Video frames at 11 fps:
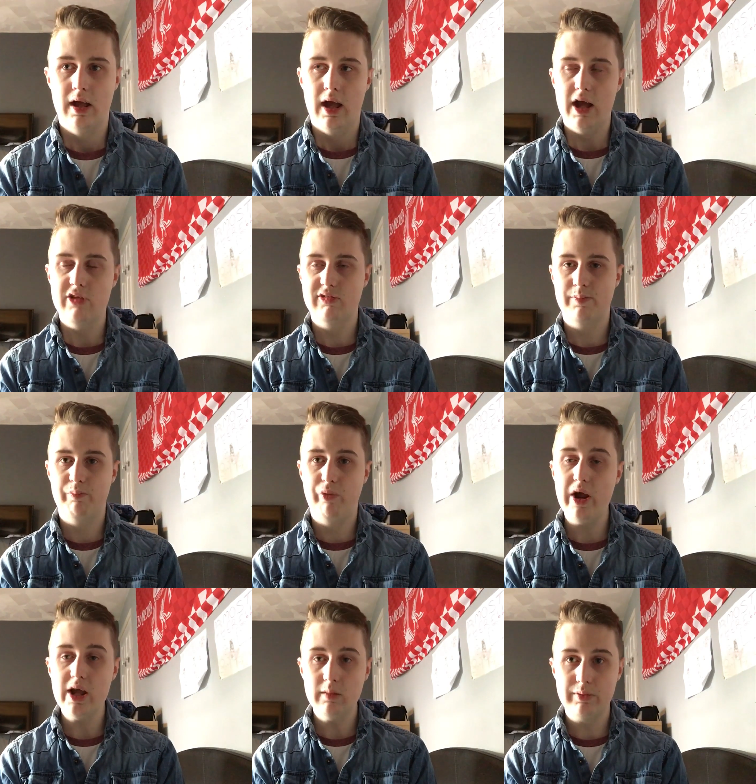it's
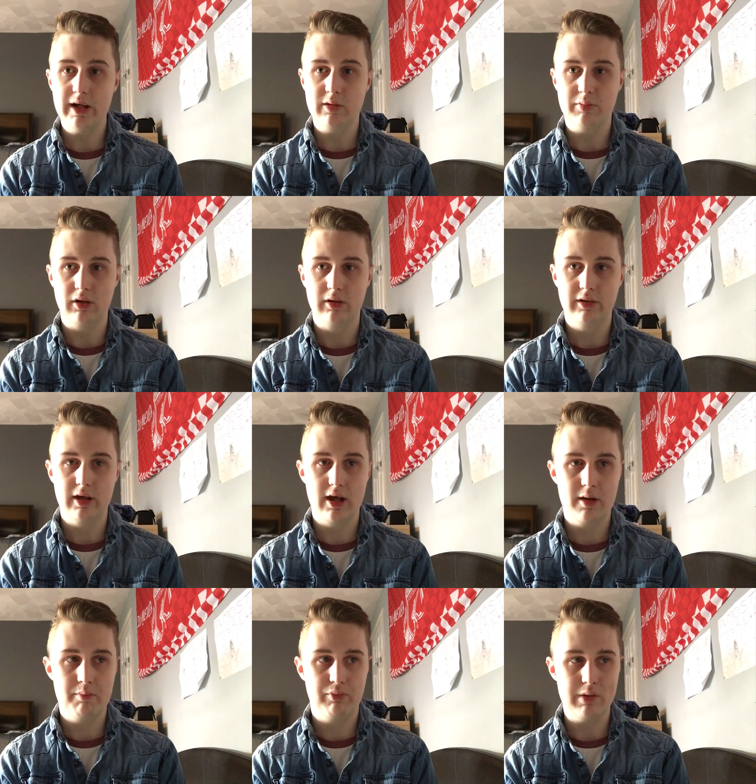pretty unpredictable,
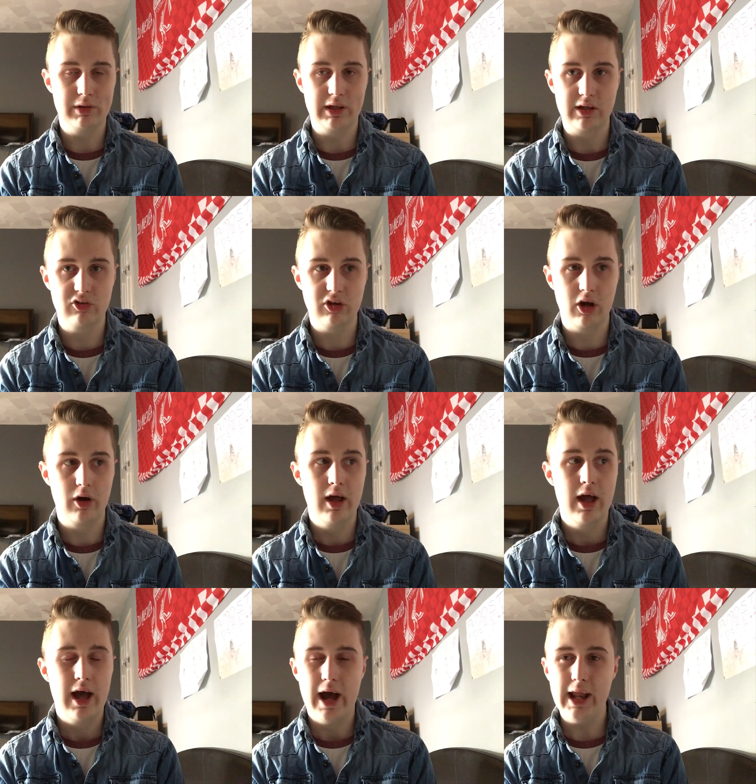the Premier League. So,
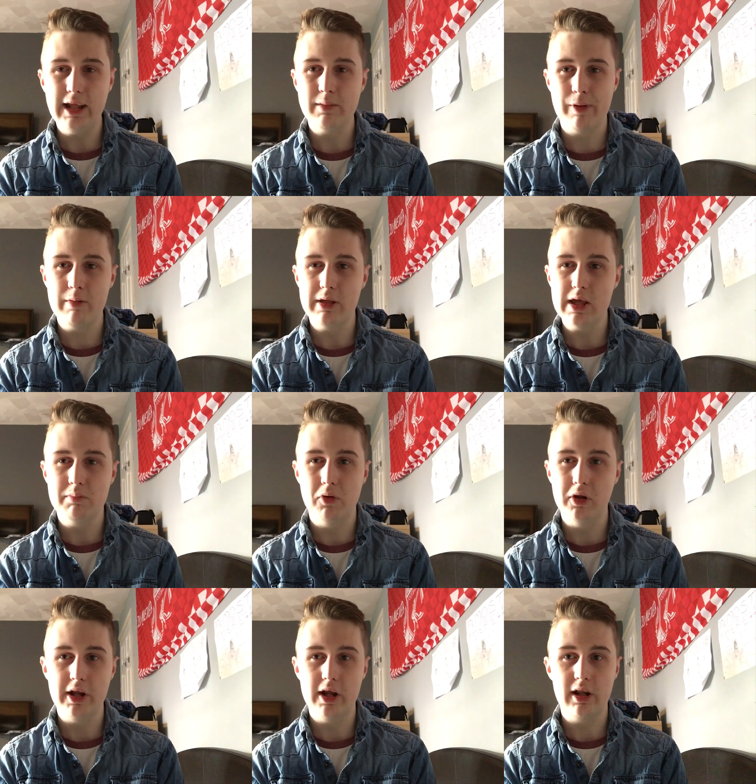I like the Premier League more
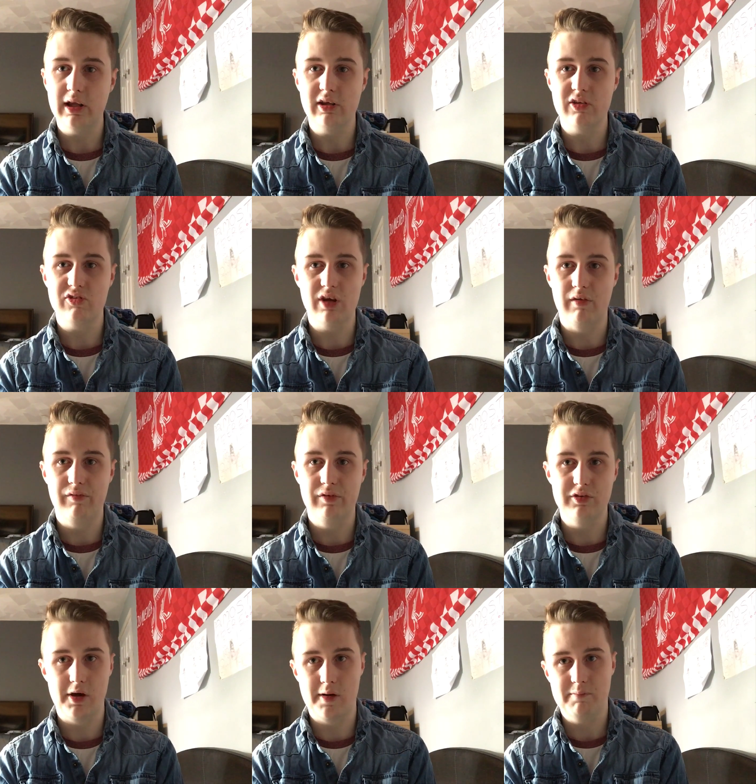than the league itself.
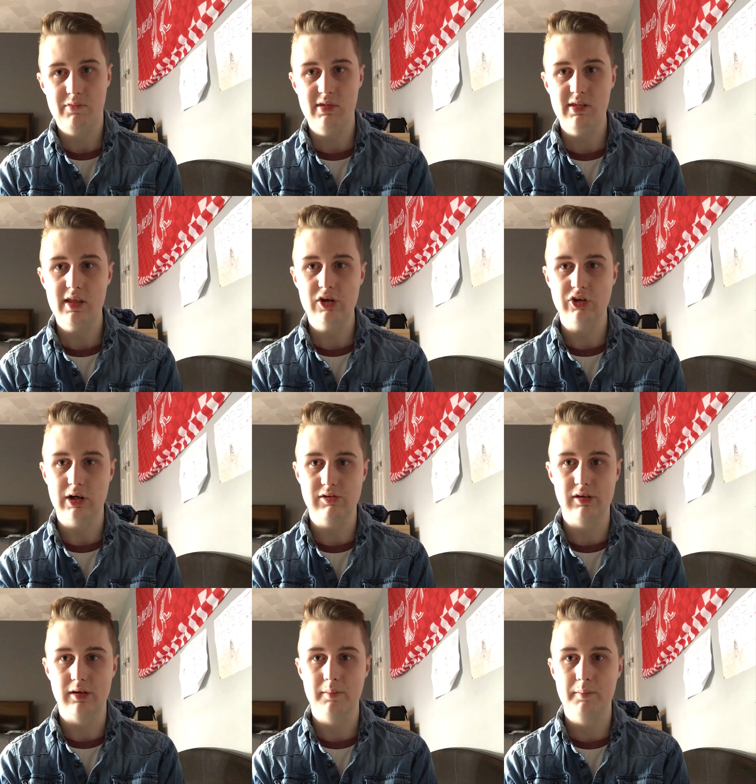So, there's your answer.